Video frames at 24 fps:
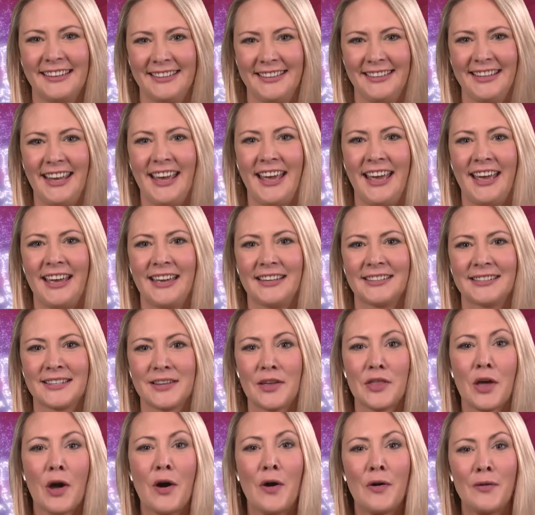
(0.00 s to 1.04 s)
Yeah, so the
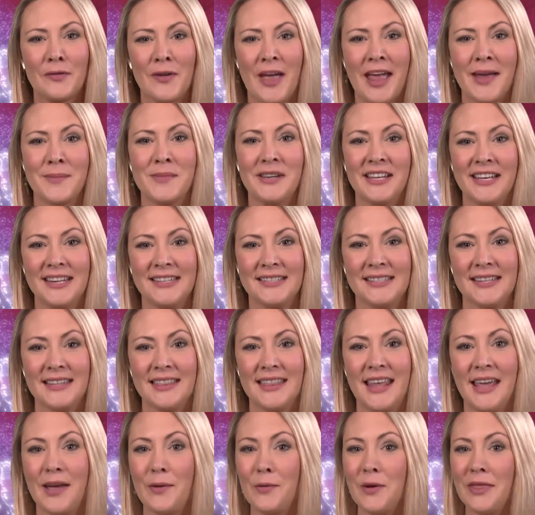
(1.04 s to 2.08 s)
whole family's in
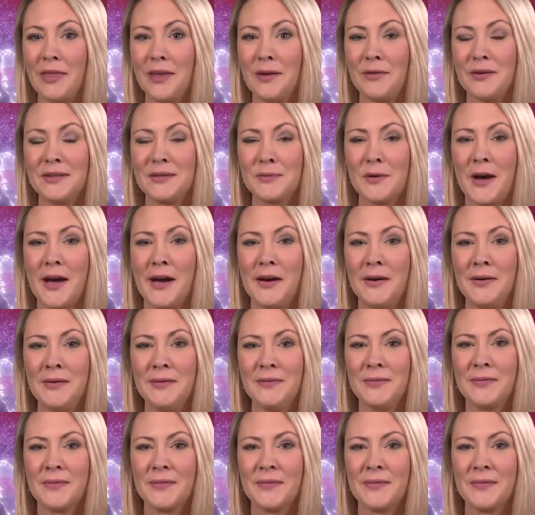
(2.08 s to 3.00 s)
there with you as well?